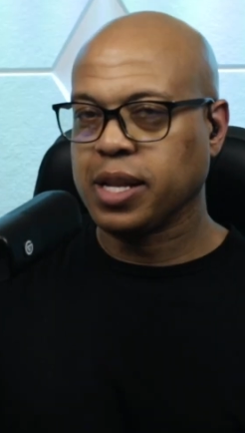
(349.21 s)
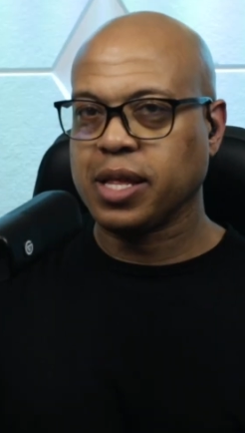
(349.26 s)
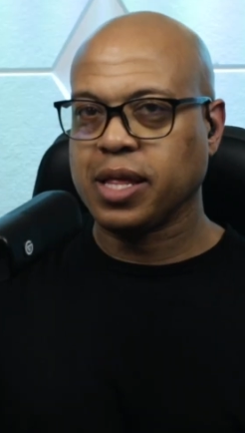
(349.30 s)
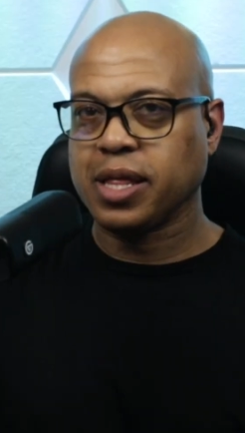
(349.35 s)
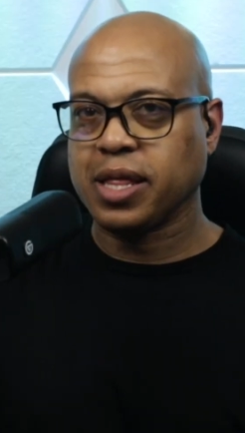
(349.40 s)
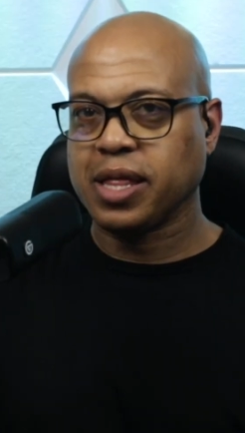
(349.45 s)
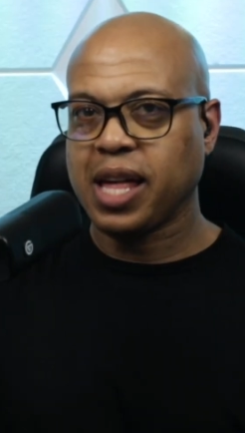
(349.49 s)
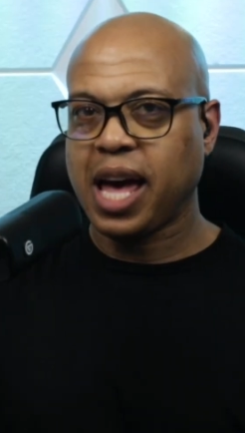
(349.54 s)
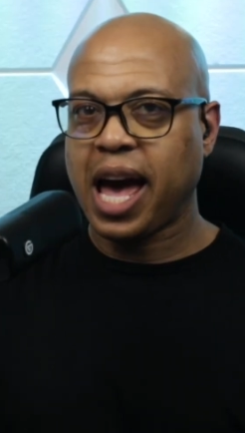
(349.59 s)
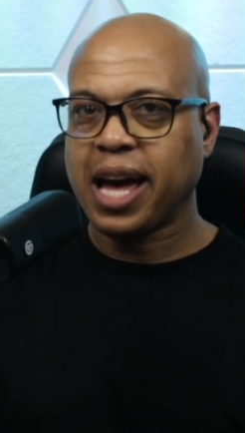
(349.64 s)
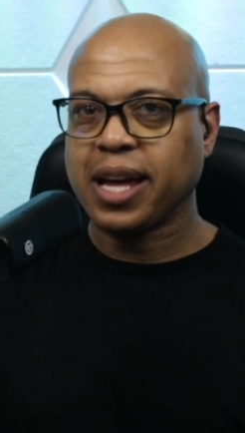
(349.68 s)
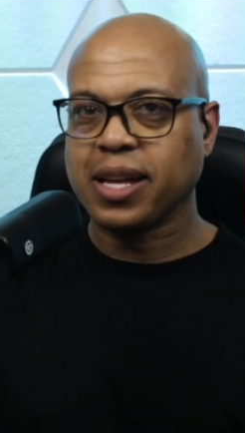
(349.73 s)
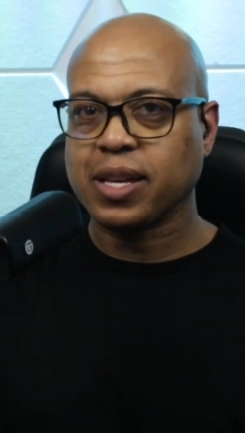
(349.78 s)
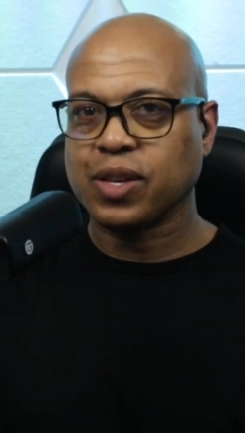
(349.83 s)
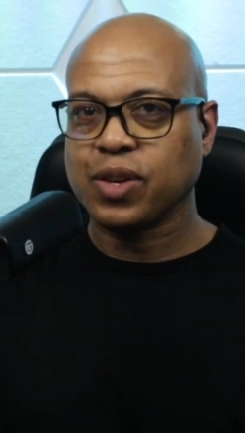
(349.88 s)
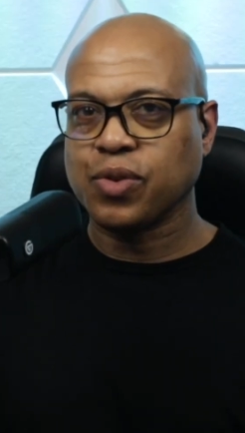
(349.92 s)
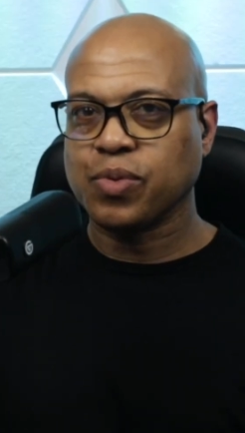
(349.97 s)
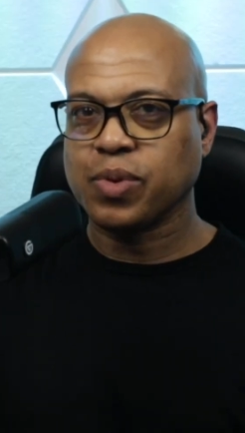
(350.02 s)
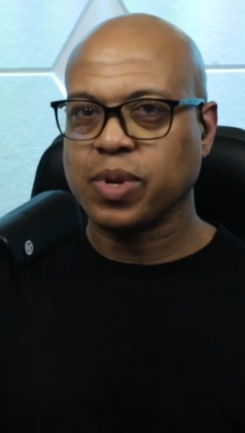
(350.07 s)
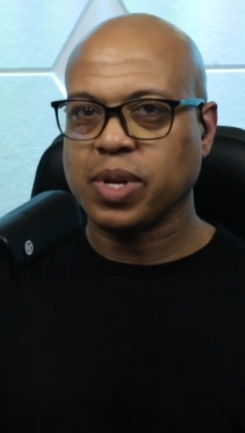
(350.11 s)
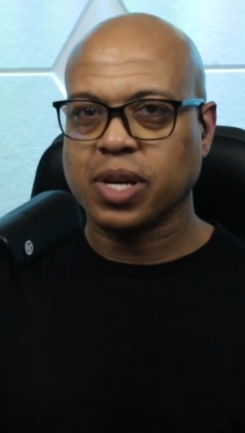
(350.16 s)
that
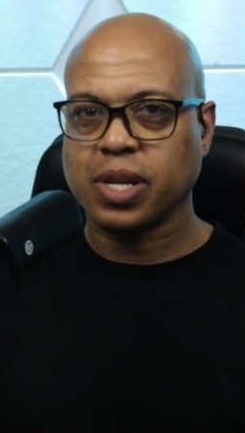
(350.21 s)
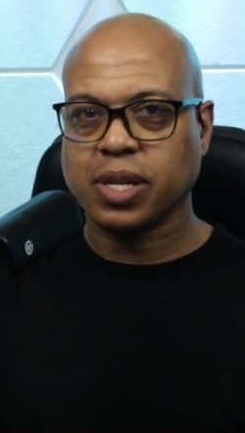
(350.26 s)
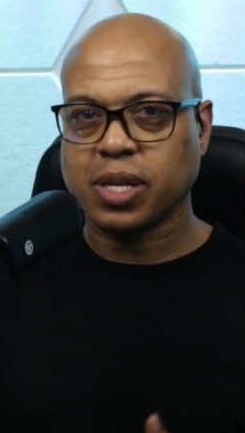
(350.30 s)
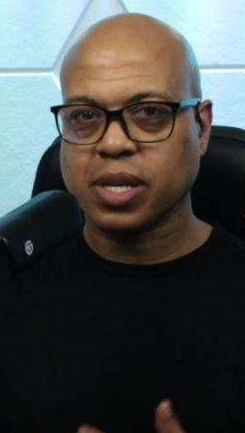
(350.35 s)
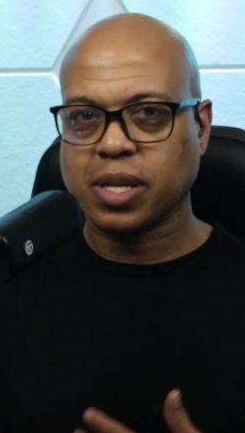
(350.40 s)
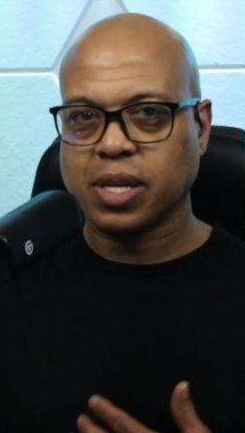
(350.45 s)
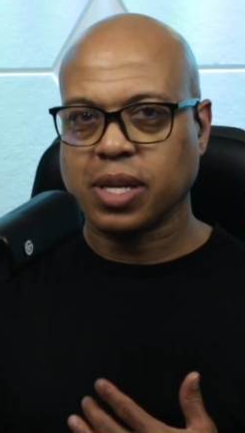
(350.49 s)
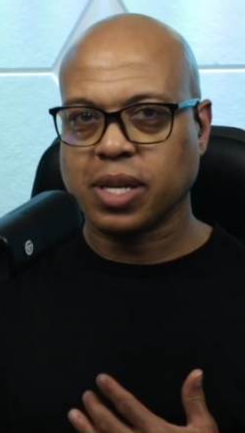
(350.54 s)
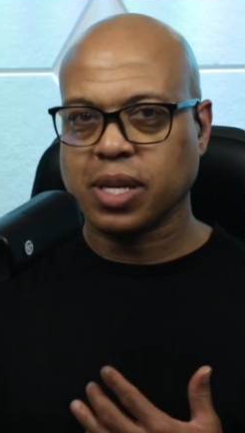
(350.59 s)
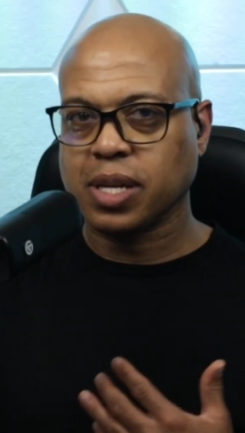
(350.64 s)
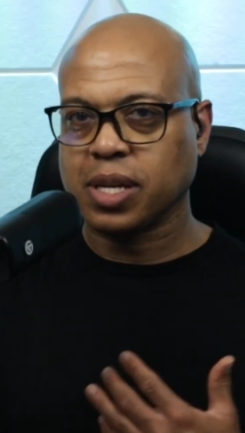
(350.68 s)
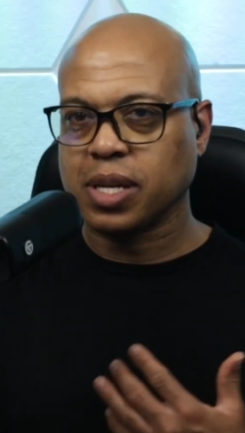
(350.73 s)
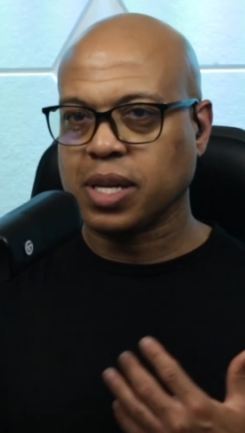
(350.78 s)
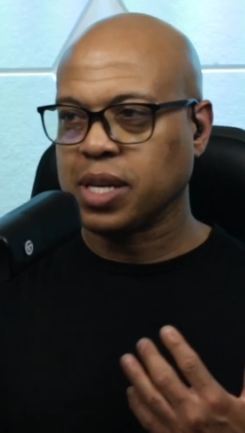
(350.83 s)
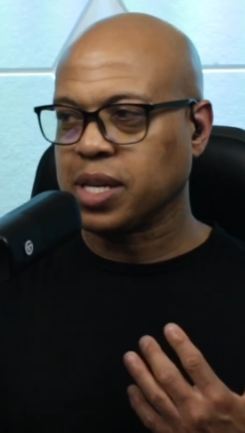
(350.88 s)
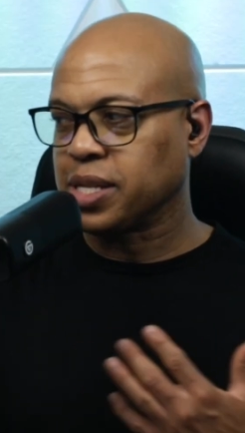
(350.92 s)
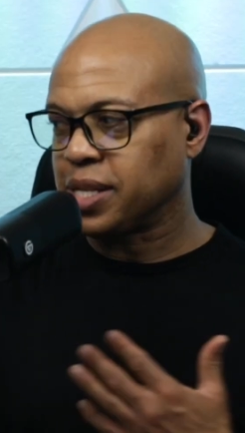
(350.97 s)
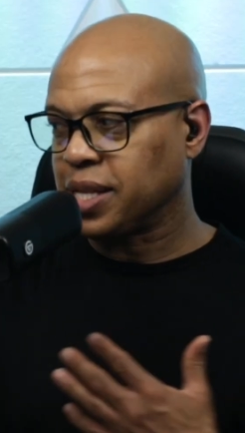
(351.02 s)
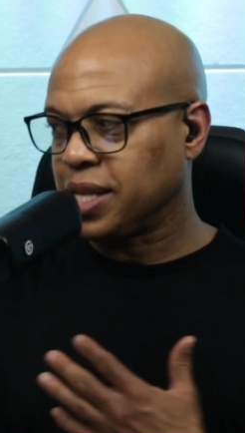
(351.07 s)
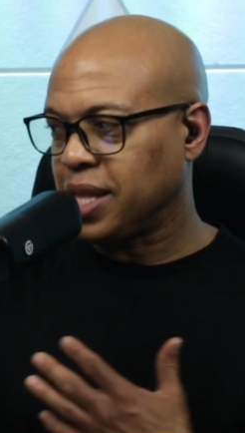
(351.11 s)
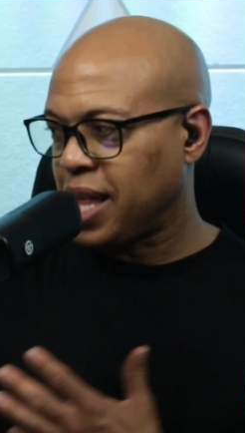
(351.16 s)
unit
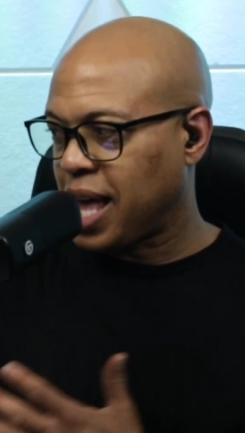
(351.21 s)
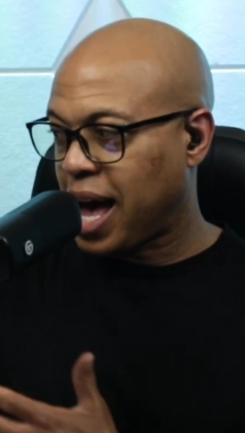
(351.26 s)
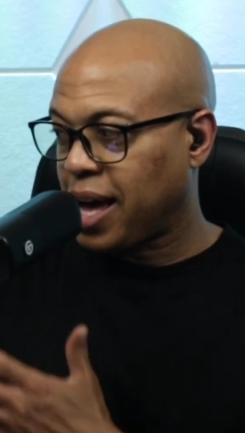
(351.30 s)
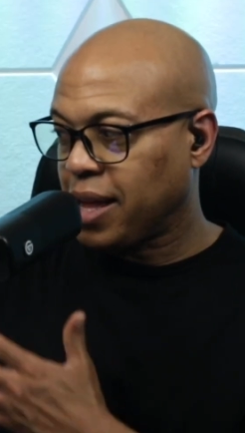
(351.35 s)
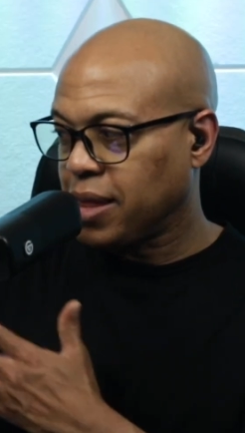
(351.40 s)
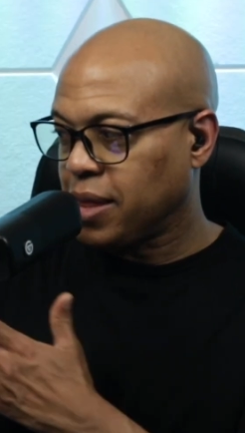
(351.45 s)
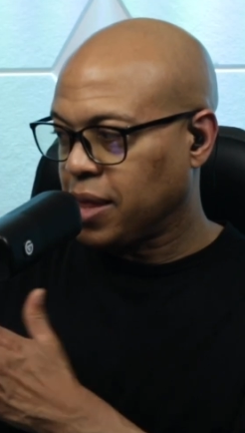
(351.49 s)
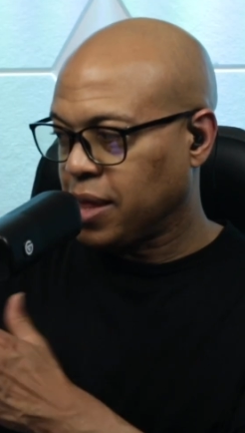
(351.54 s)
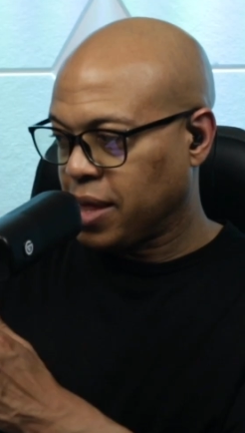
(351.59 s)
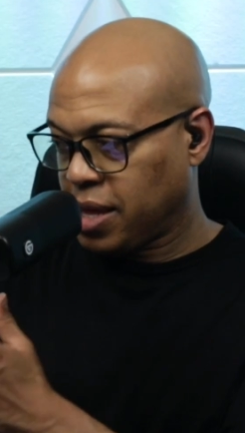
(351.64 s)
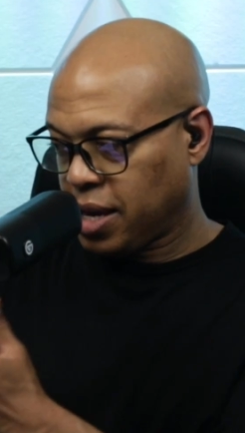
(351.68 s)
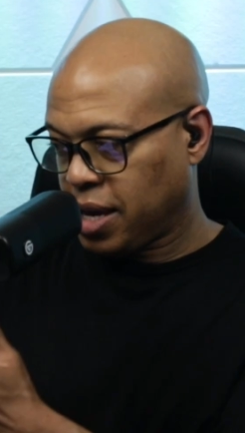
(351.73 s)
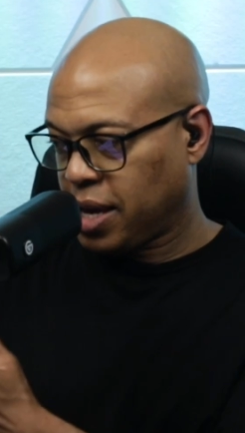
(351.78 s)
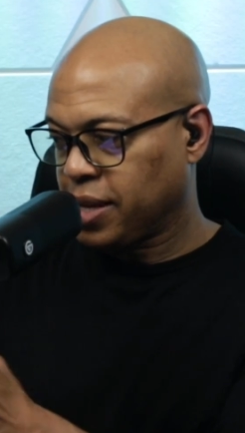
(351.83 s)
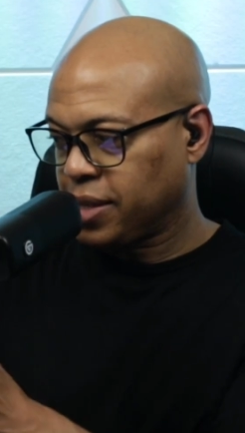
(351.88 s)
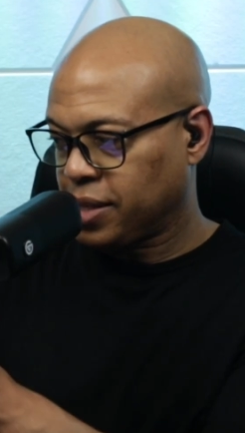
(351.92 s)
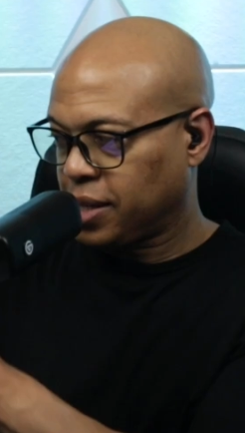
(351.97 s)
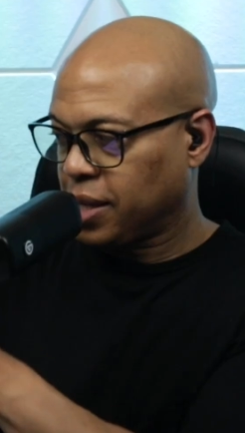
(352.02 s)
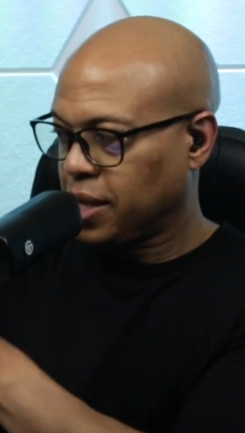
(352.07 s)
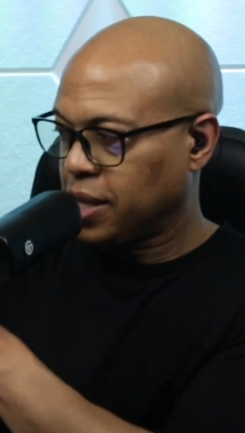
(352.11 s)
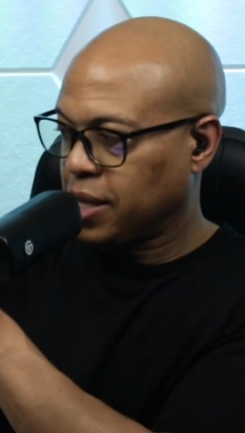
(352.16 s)
is not this.